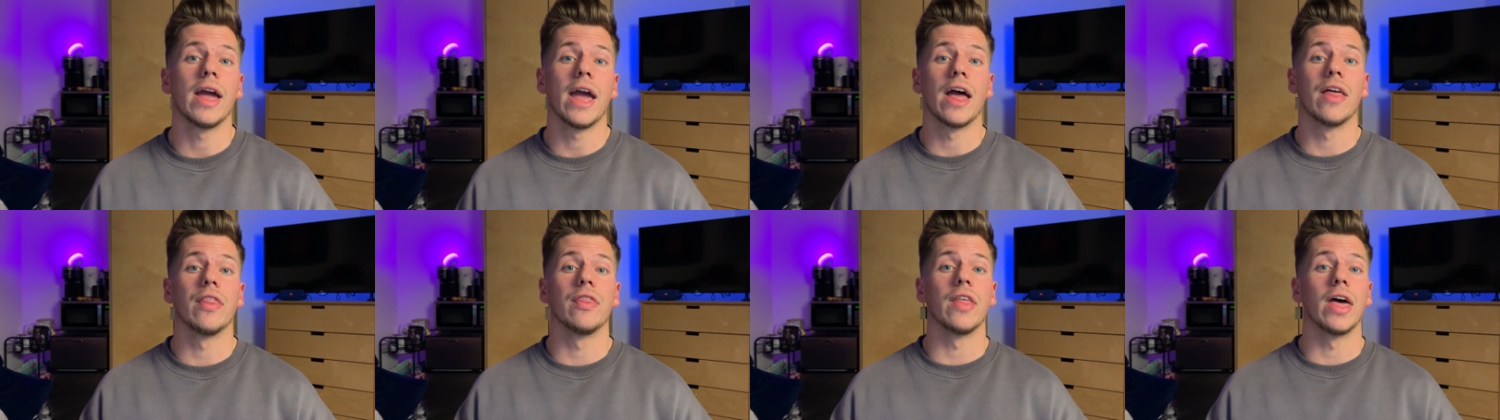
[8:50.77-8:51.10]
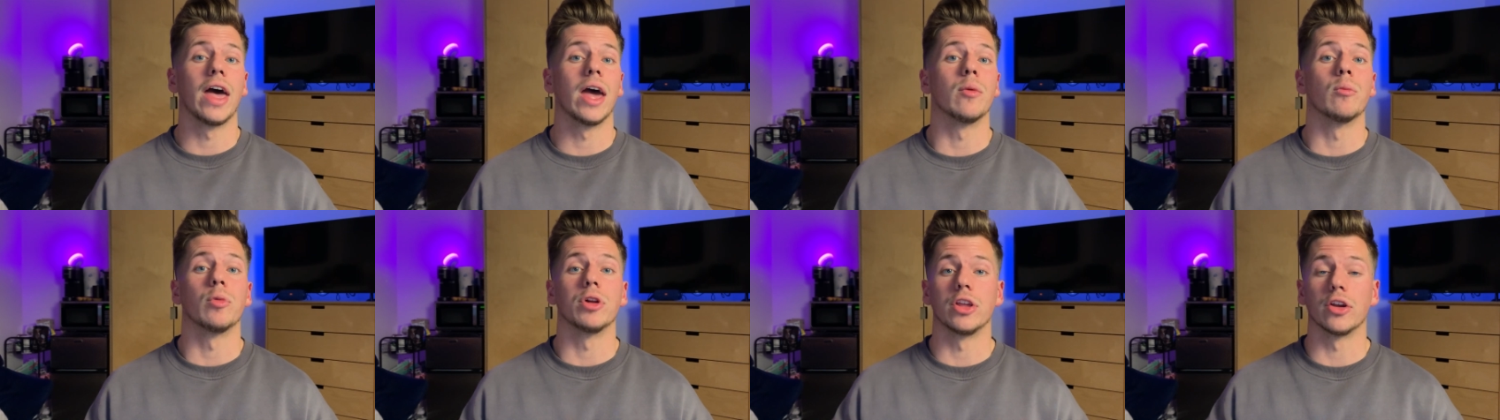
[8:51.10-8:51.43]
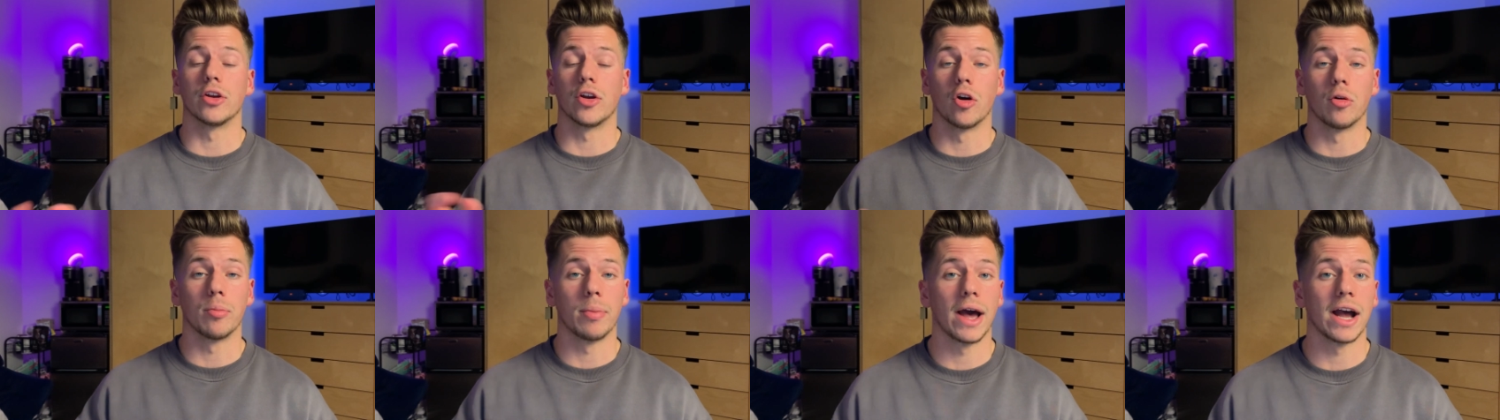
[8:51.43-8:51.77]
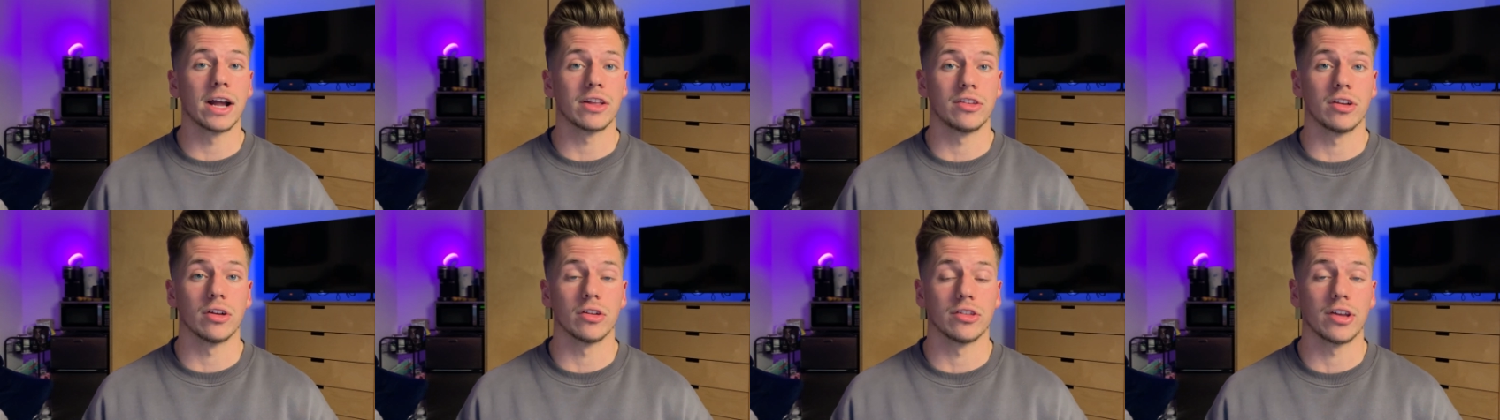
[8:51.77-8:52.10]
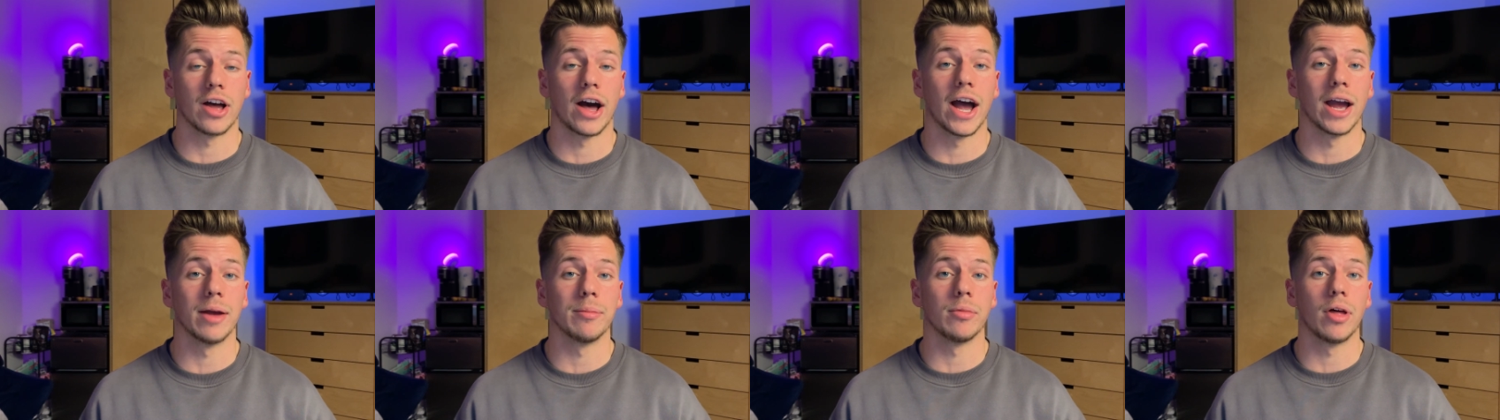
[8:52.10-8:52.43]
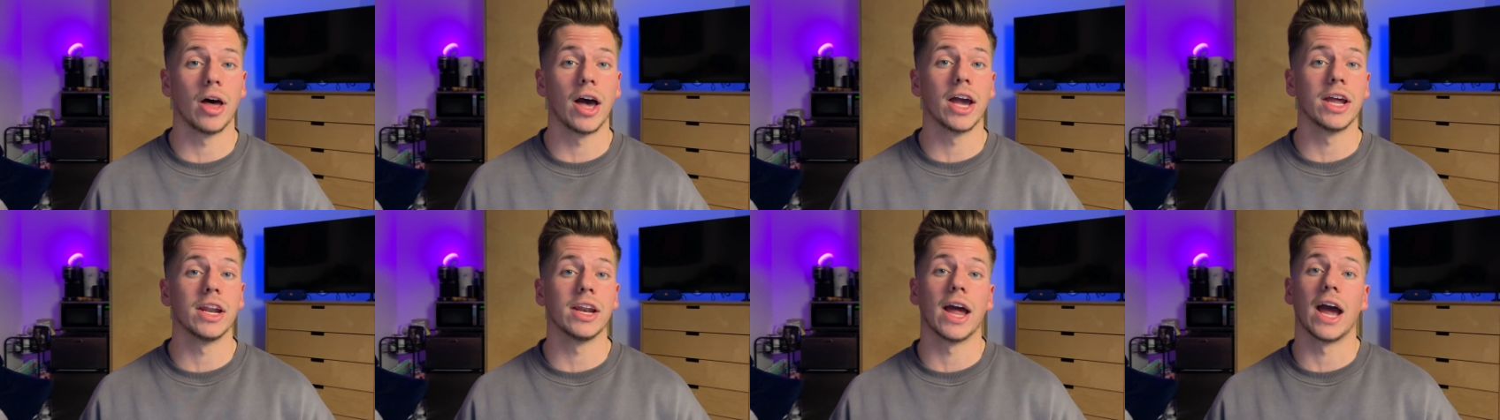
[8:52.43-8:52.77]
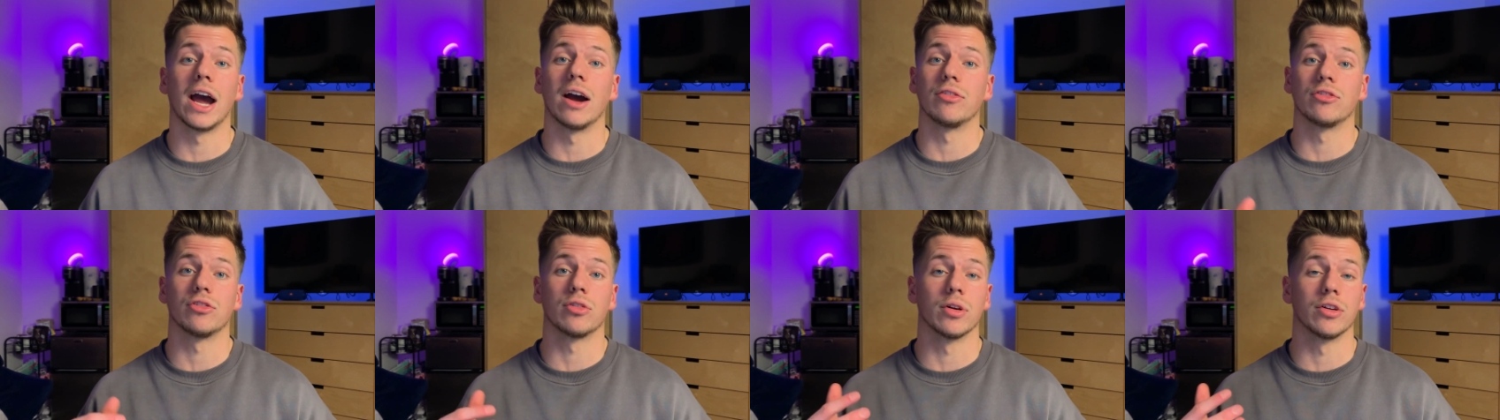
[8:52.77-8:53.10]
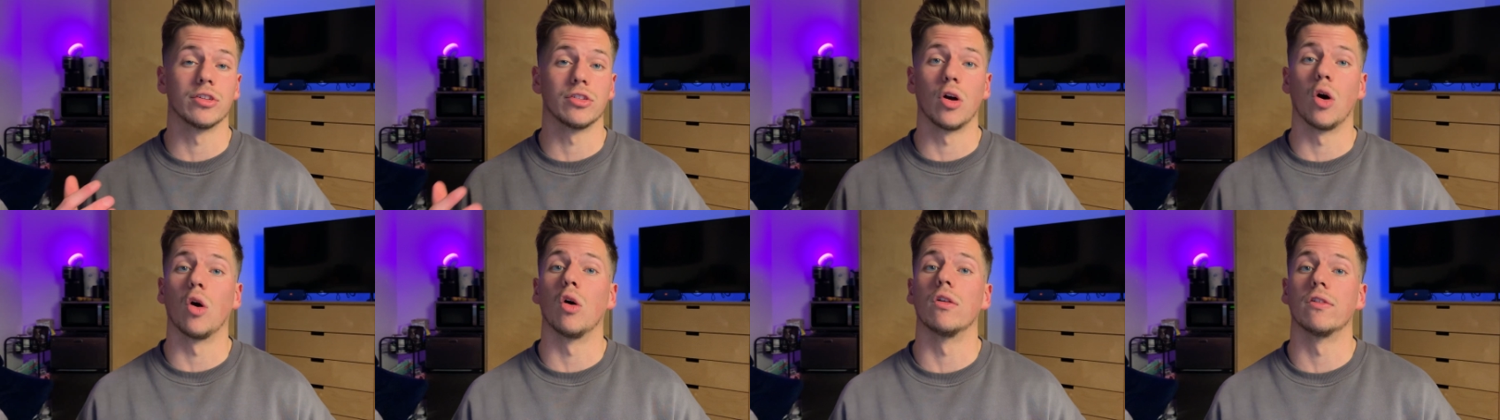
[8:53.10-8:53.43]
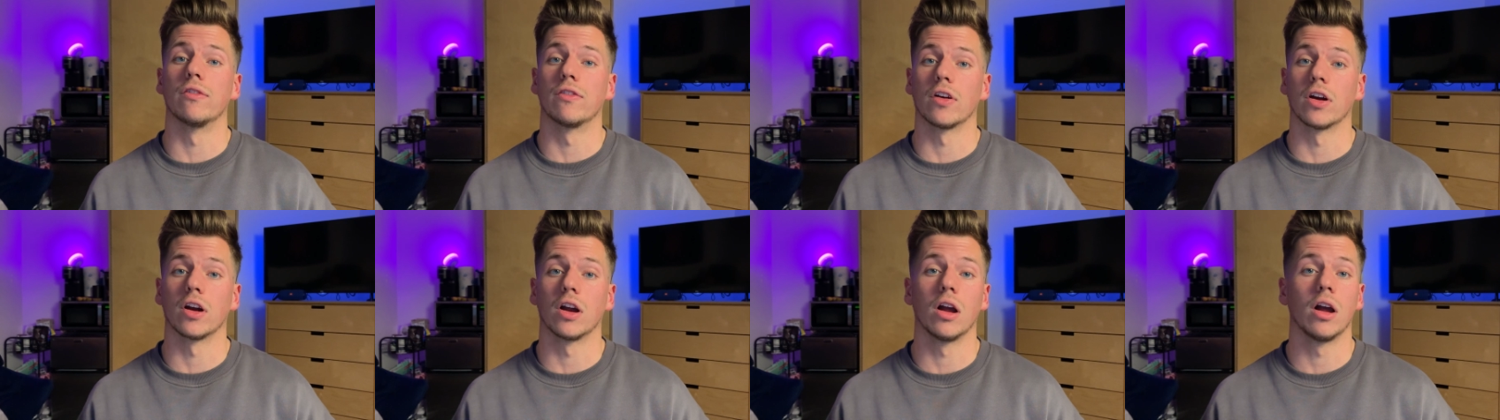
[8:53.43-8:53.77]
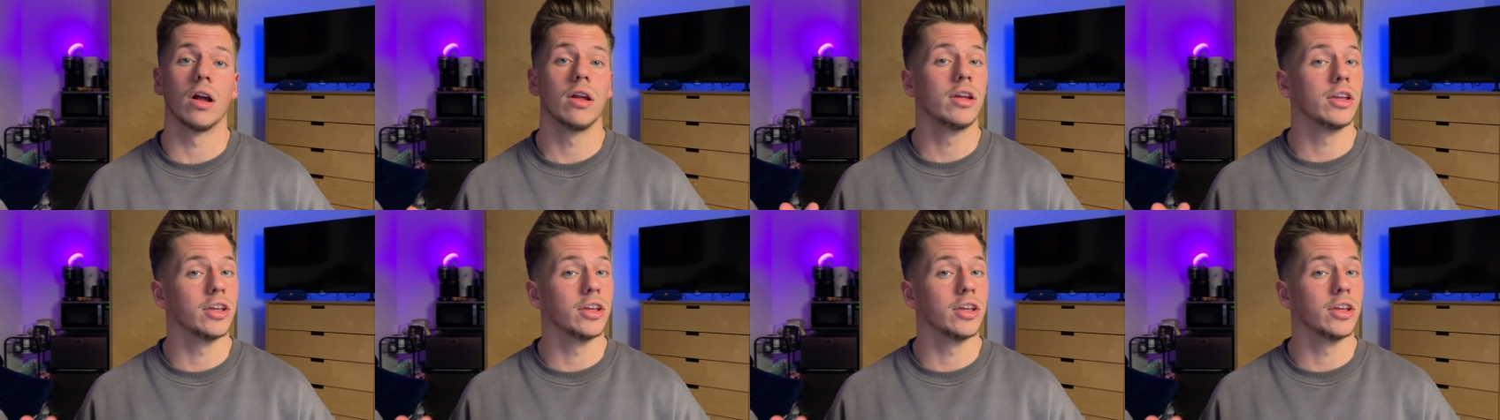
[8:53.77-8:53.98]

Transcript: And then when you go back to your timeline after it's over